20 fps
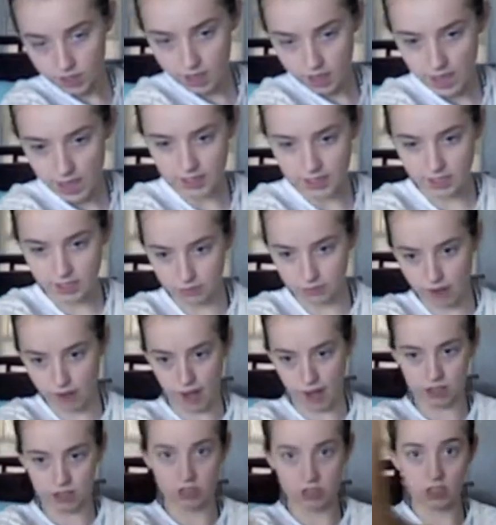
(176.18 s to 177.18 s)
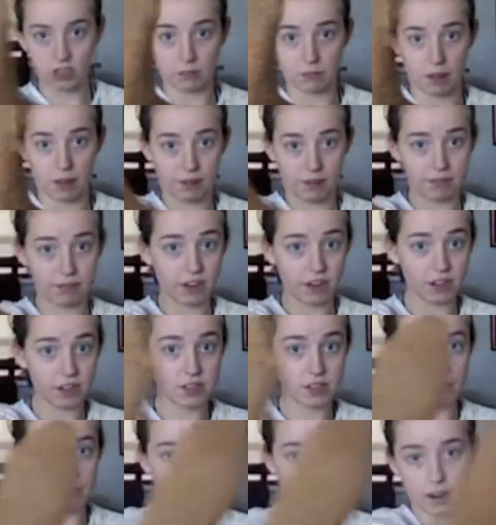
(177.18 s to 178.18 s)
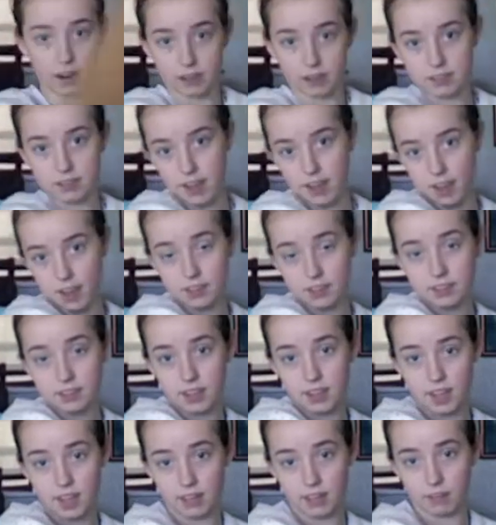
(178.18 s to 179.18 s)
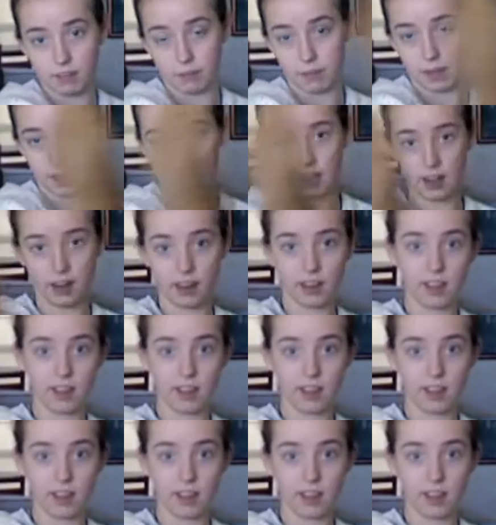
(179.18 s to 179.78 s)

And these were actually my first pair of socks that I ever made.